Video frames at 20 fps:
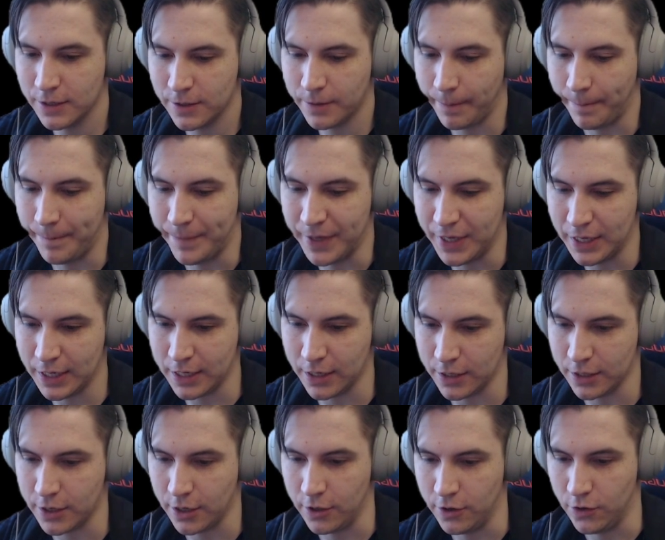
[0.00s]
big and
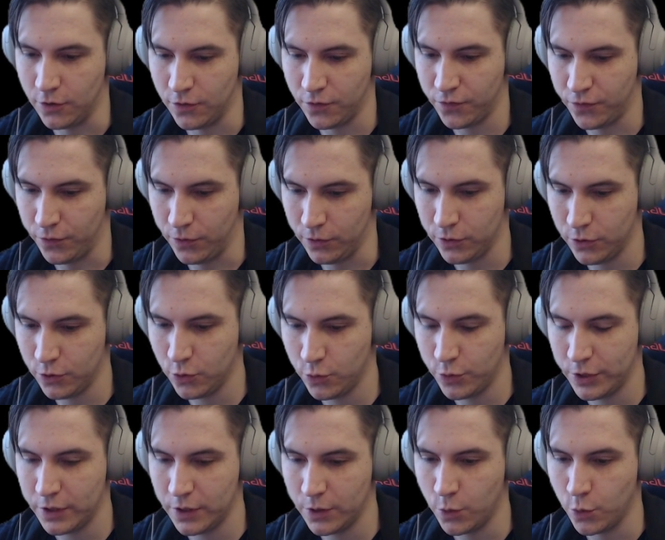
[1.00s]
colorful. You
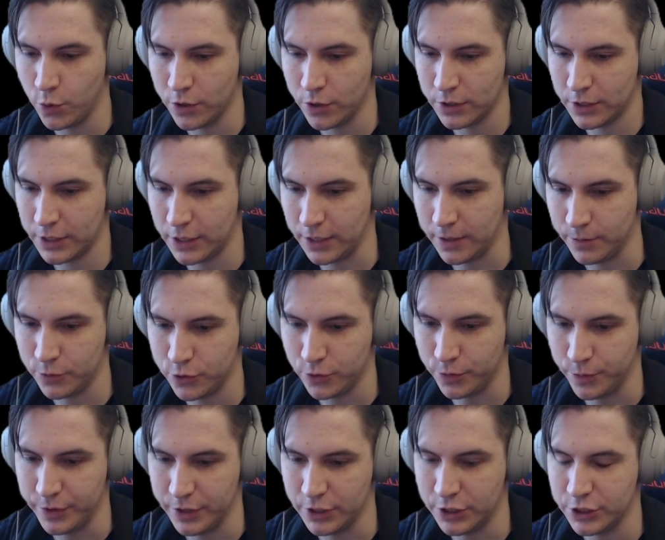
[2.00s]
really want him to
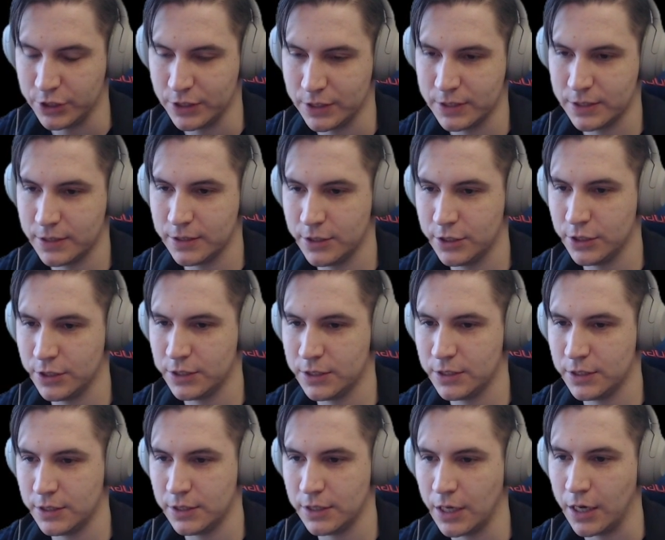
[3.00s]
be just
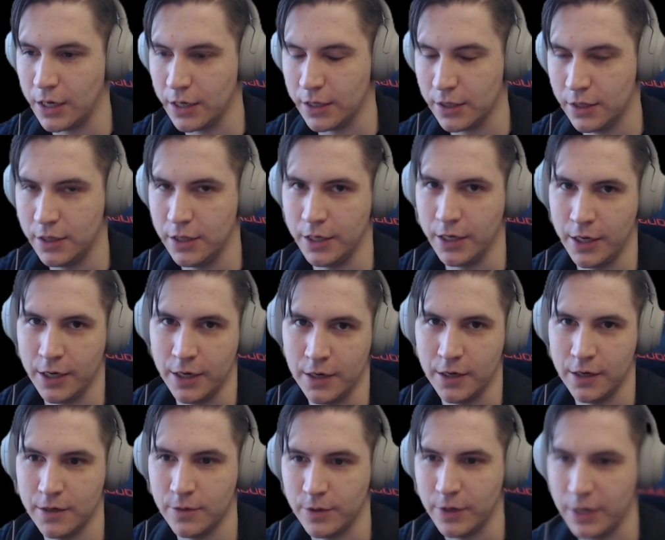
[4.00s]
there,
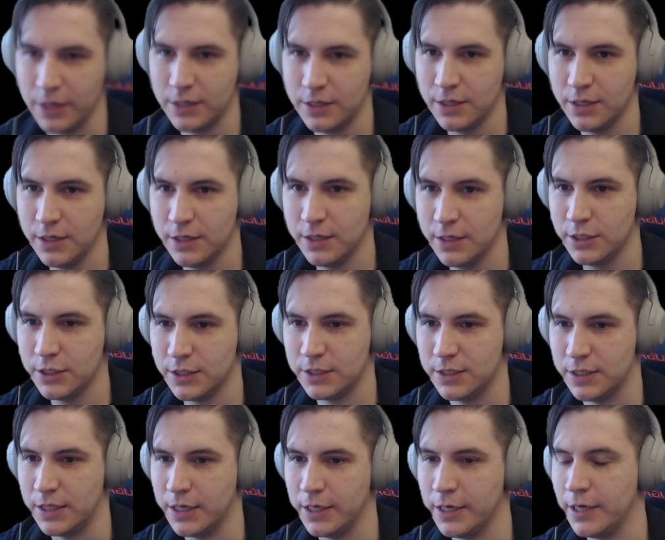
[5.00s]
right? He's just
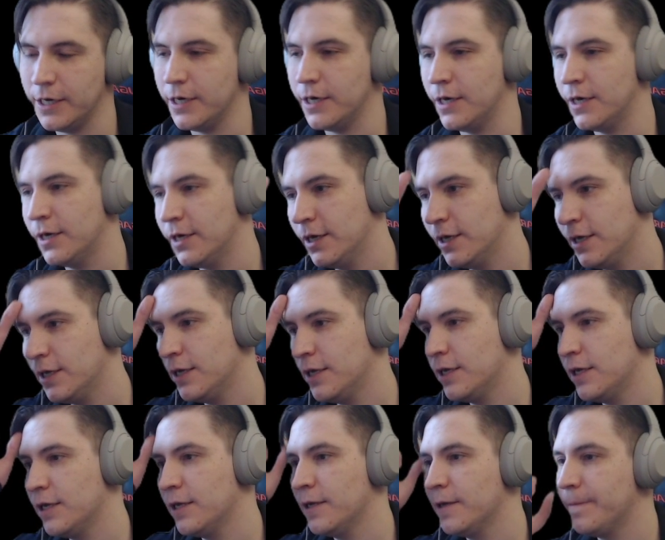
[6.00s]
there,
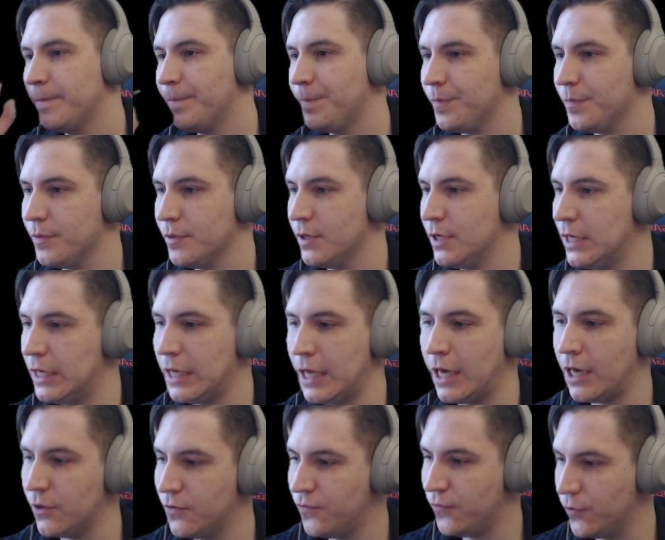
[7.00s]

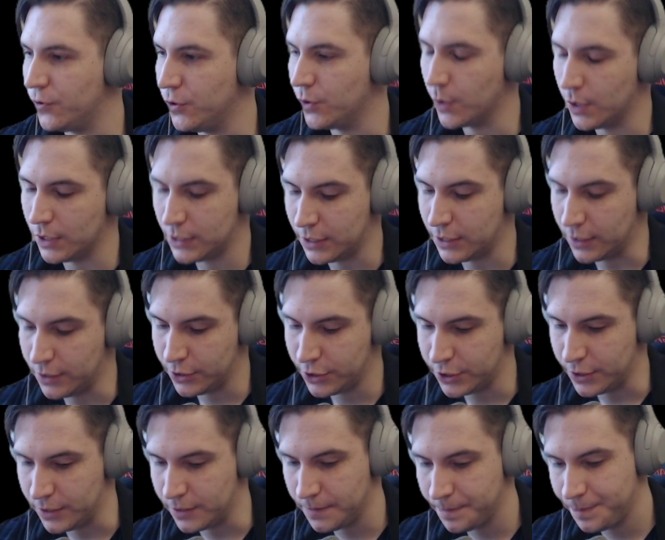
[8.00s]
not for your attention.
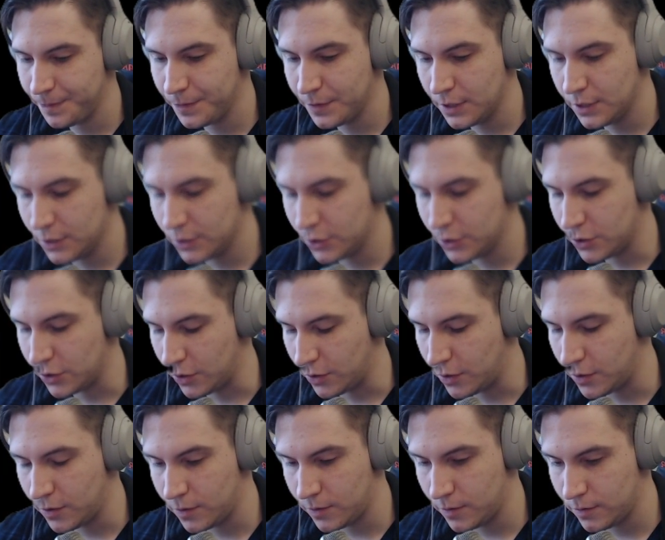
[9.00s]

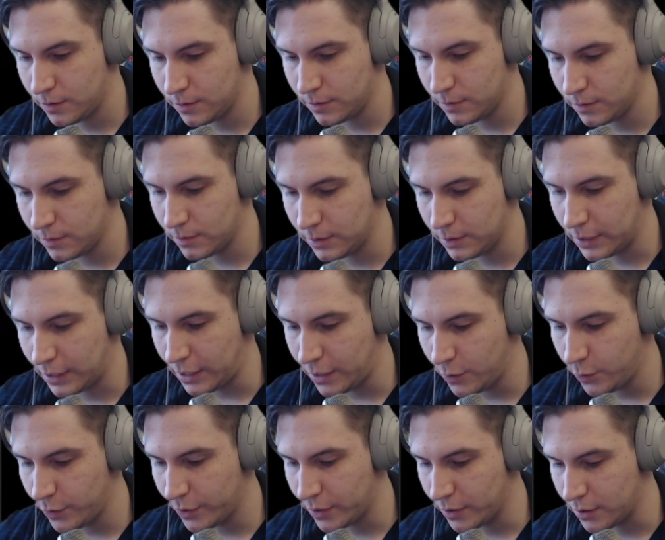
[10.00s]
So now
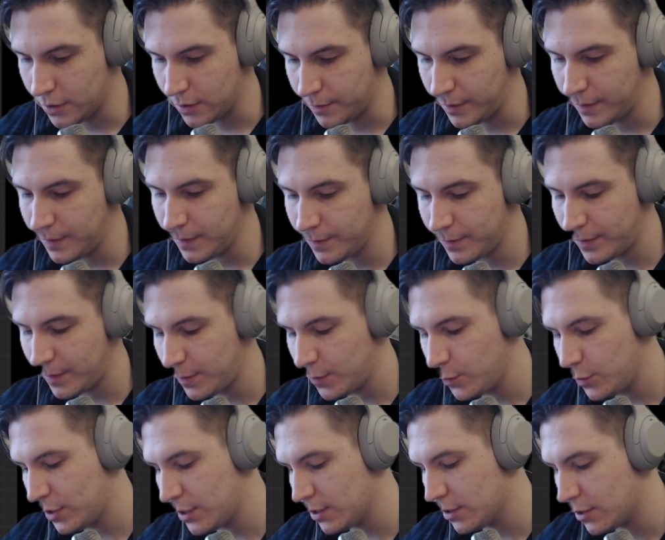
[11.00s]
we're gonna maybe we
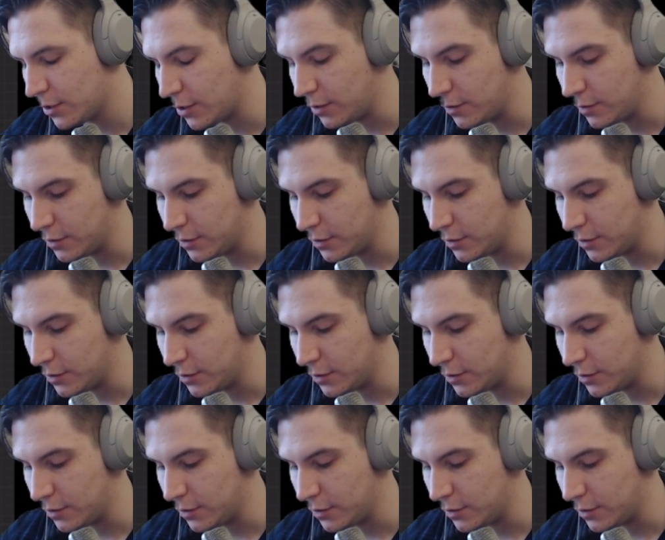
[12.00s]
can color